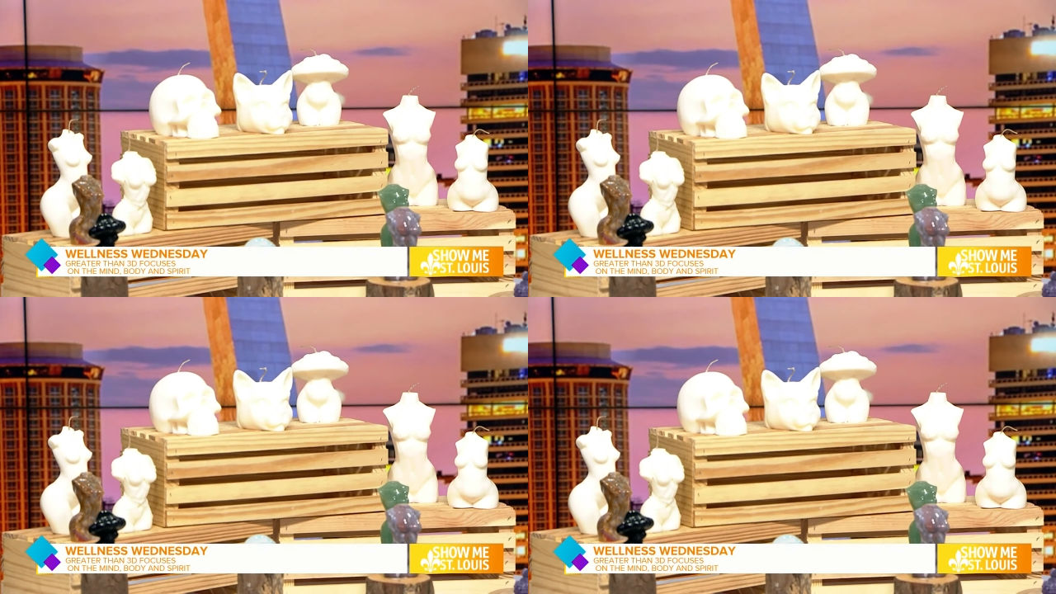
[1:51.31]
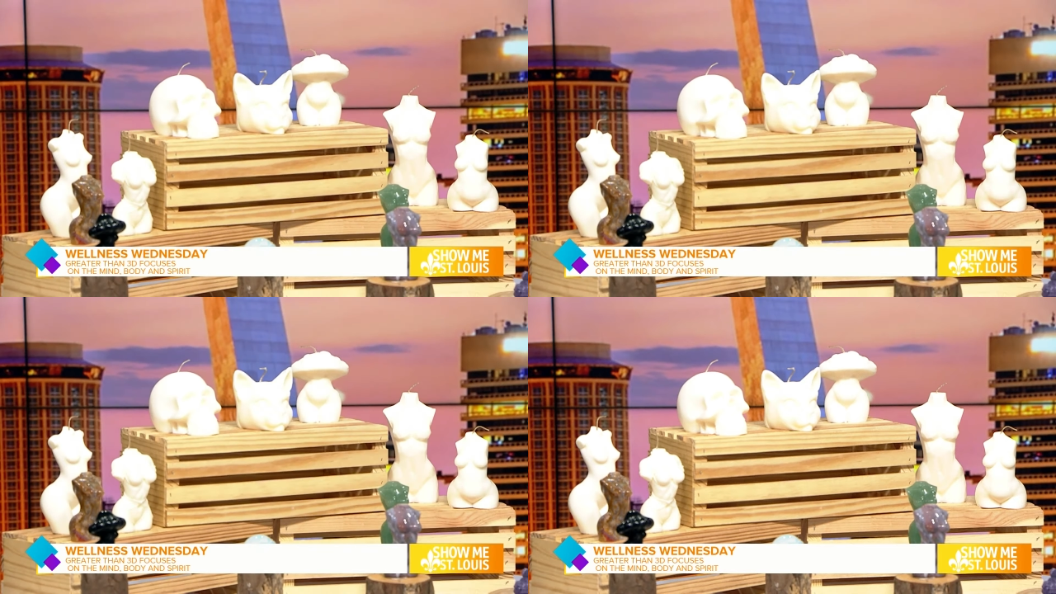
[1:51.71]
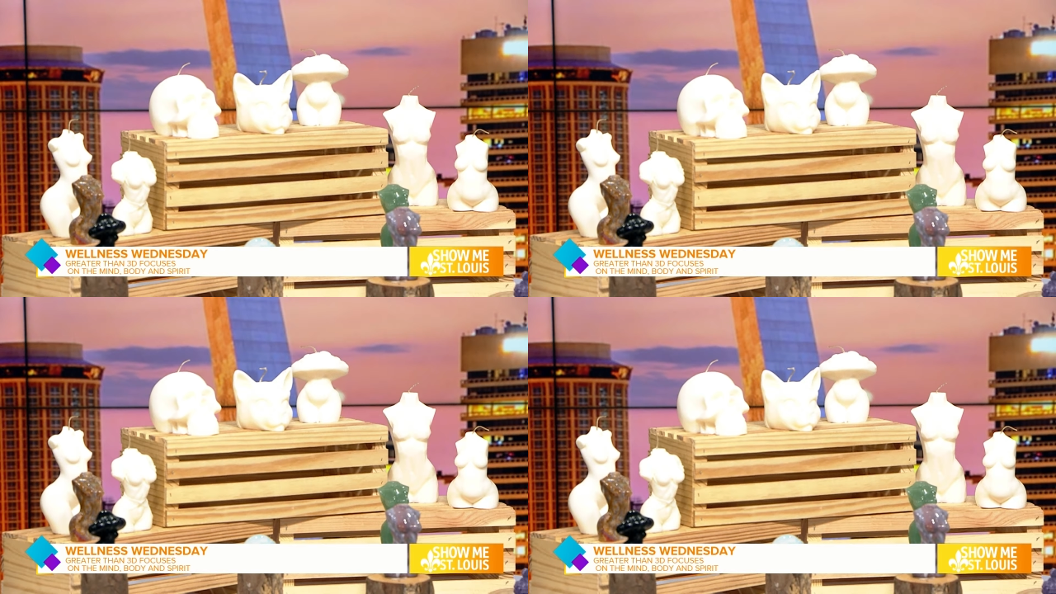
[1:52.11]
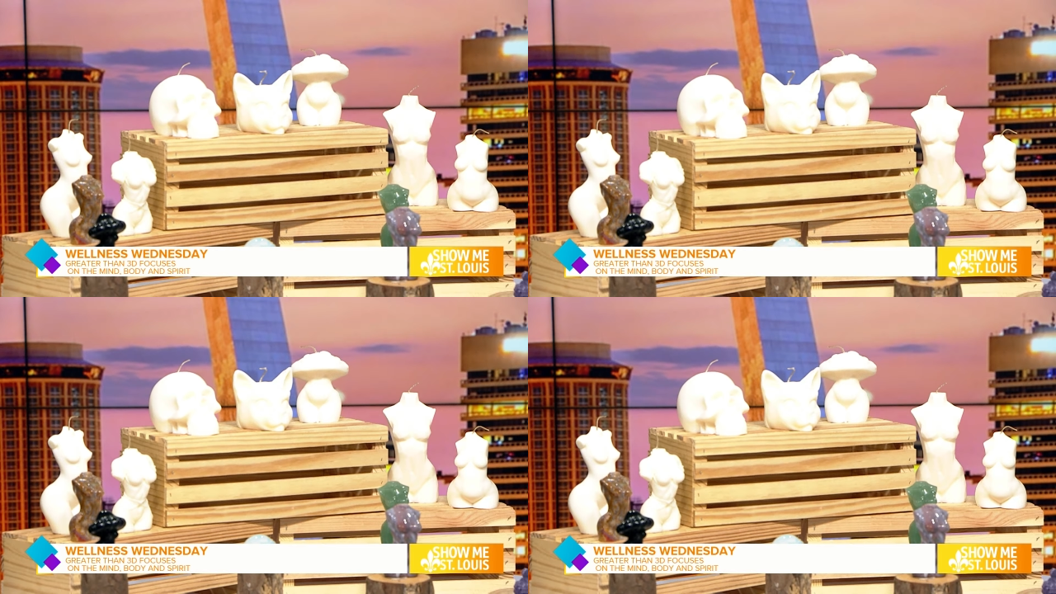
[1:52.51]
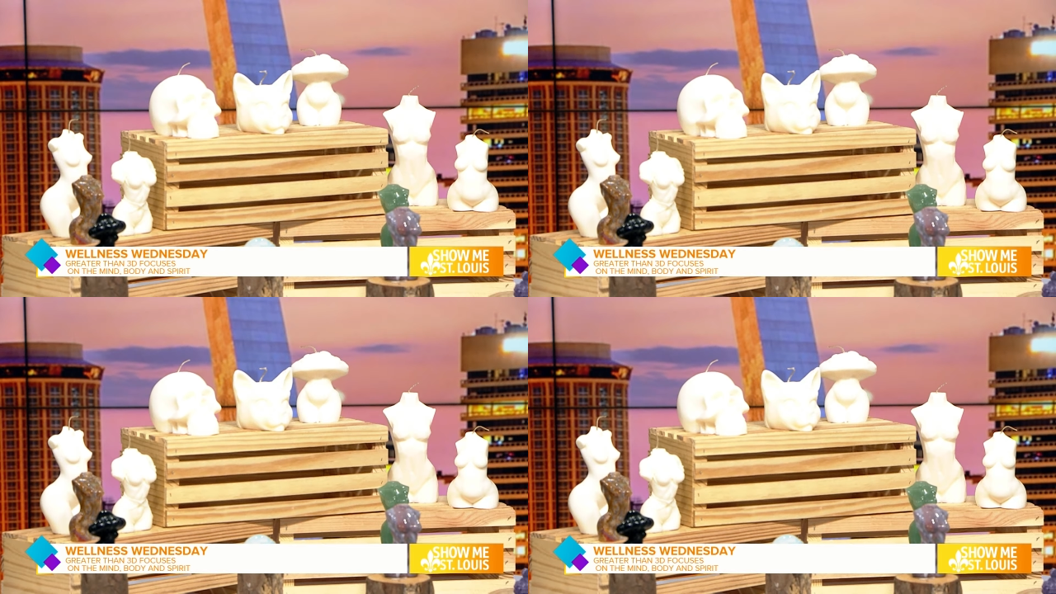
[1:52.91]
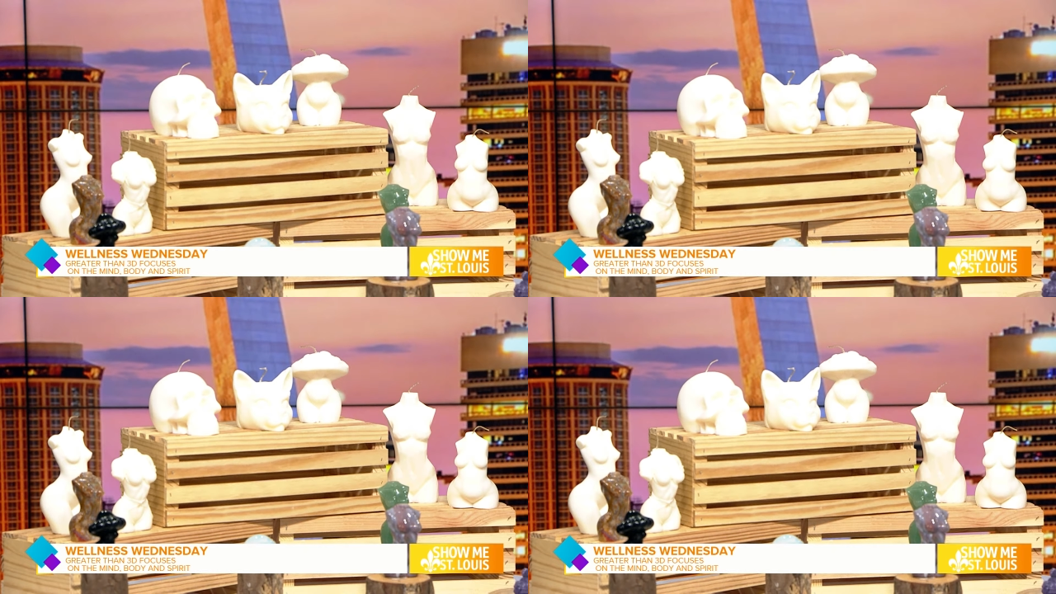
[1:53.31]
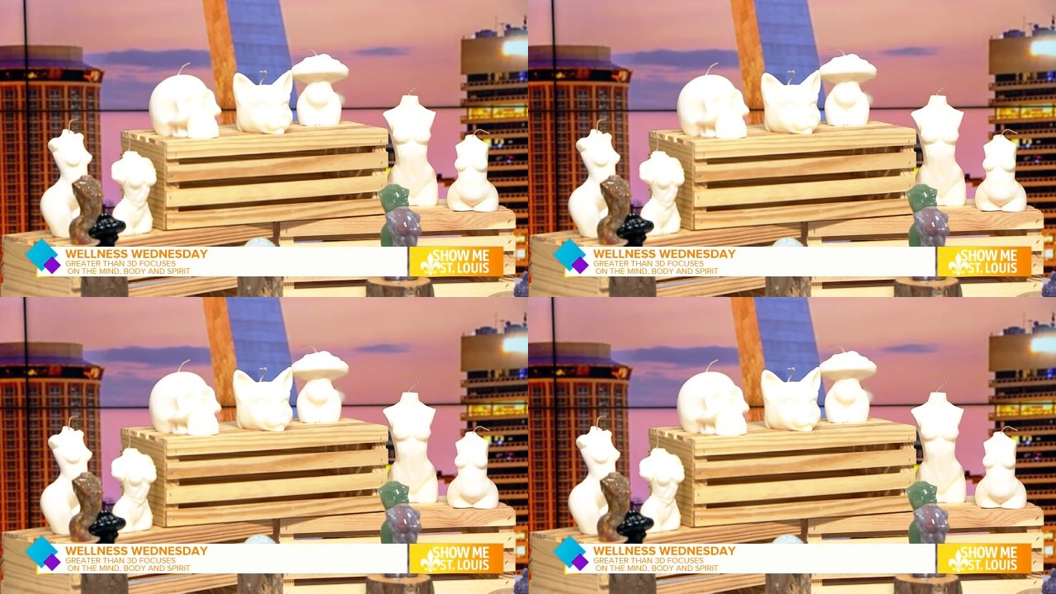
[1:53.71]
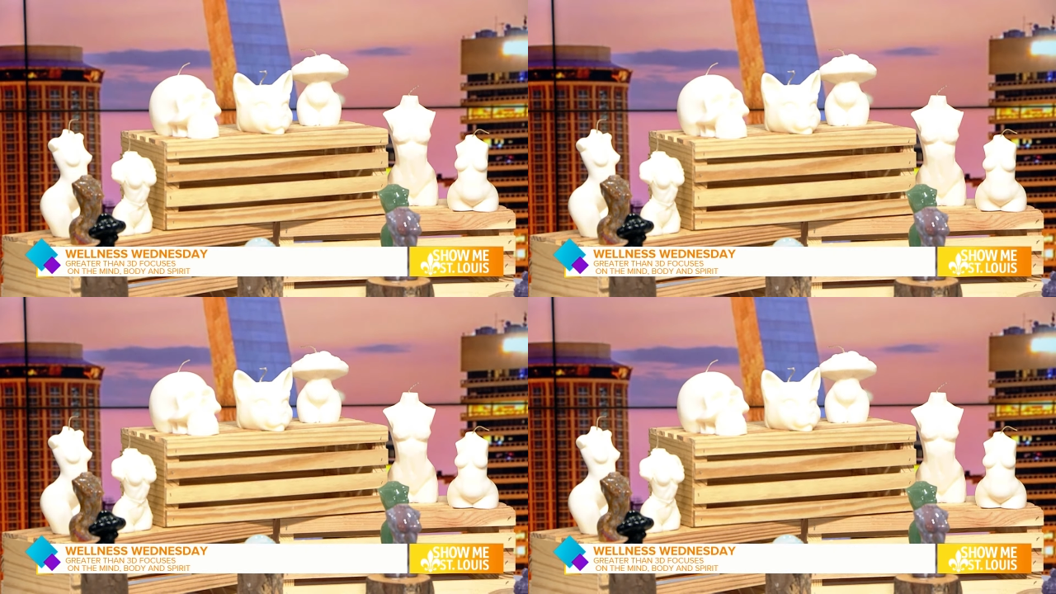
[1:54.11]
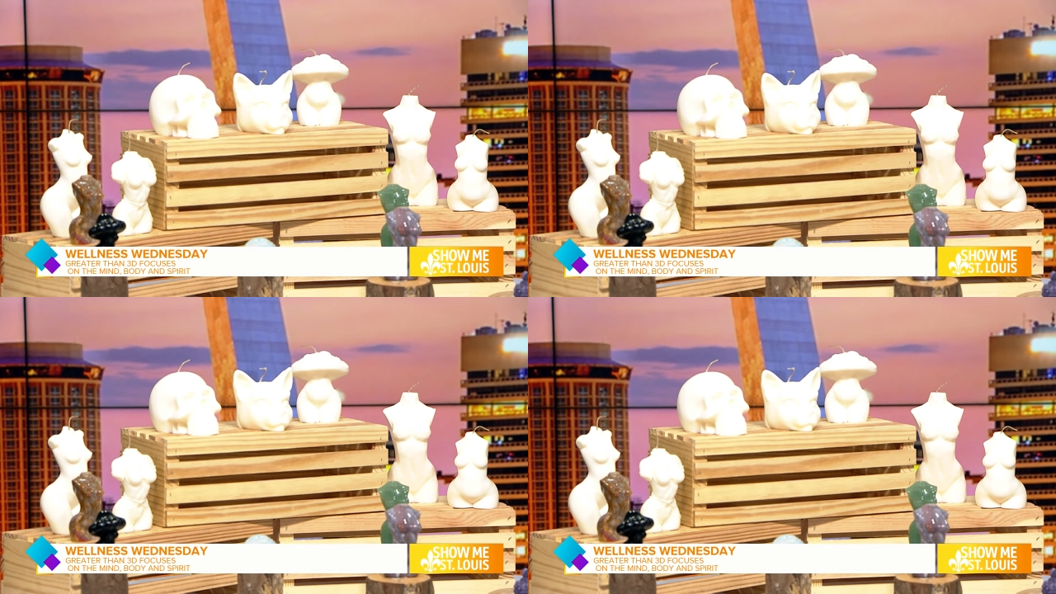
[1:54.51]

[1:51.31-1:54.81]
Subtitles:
Nobody's mouth can be seen.